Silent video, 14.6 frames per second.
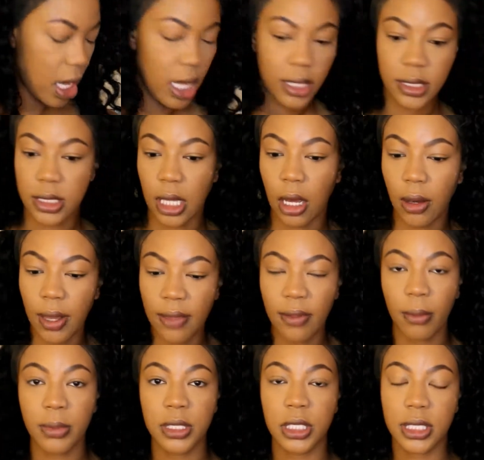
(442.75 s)
So, and
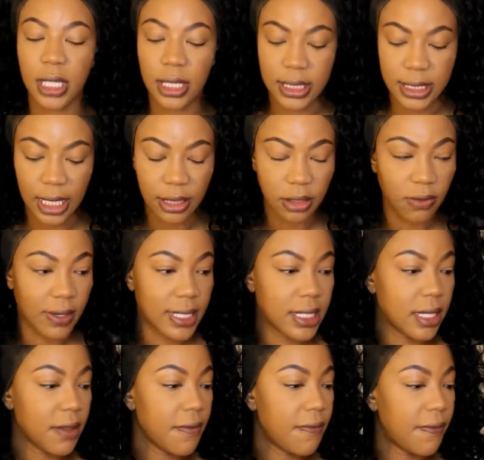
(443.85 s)
then we're just gonna set the rest of
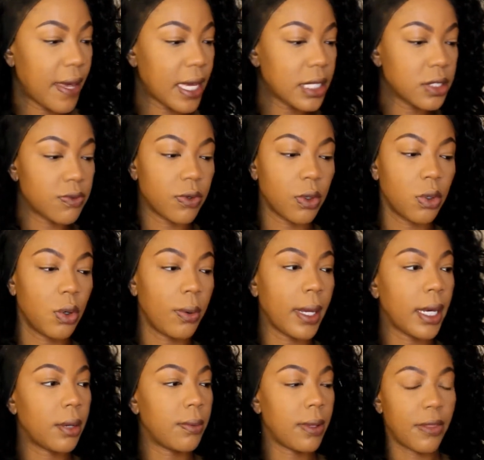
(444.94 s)
the face real
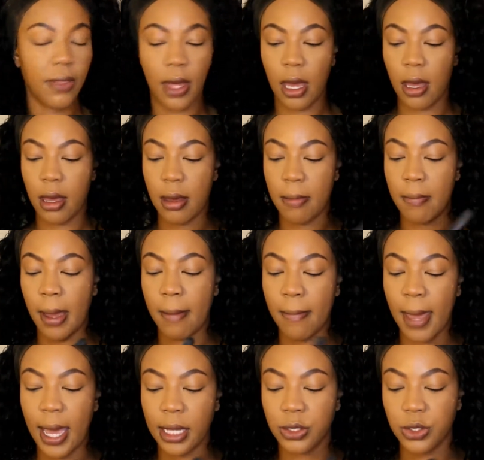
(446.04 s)
quick with my
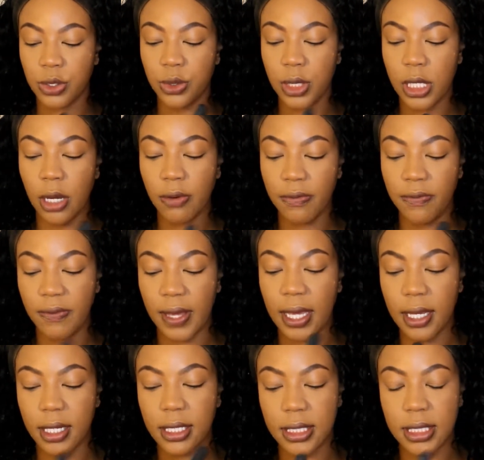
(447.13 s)
MAC Studio
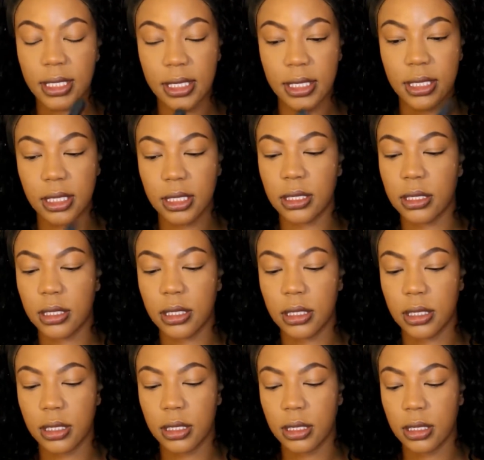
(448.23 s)

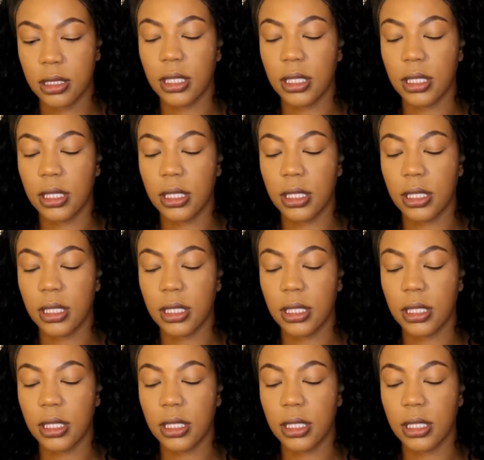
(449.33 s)
Fix.